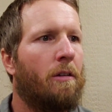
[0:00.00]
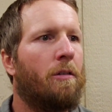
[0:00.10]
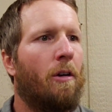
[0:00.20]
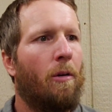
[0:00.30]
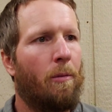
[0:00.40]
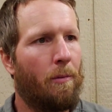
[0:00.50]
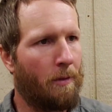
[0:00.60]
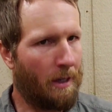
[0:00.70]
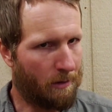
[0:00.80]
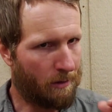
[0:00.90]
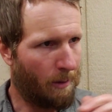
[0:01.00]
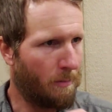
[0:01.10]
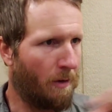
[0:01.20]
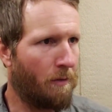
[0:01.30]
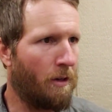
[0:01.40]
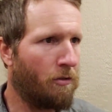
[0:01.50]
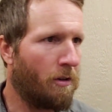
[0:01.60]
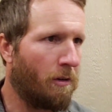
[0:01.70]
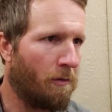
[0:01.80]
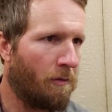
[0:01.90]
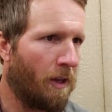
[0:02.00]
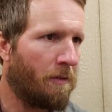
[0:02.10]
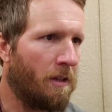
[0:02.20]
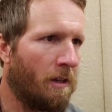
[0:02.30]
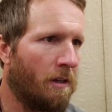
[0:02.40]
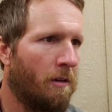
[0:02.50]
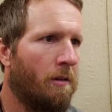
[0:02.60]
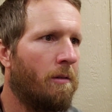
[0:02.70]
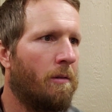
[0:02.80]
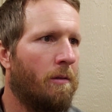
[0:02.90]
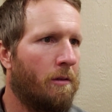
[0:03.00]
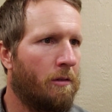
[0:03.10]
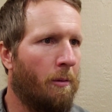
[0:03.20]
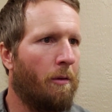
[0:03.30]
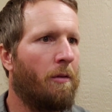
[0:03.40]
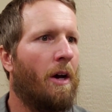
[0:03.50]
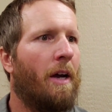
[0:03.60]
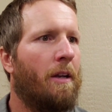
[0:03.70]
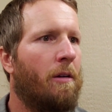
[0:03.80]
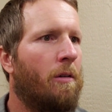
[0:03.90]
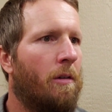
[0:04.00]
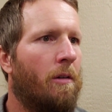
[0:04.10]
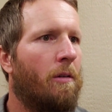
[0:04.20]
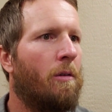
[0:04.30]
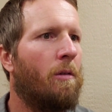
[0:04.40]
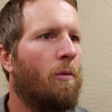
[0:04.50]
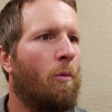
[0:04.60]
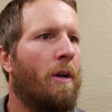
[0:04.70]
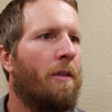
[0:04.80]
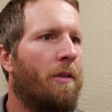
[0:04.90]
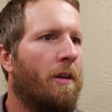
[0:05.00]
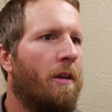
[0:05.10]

So that same definition of at the end, sum of the height, width,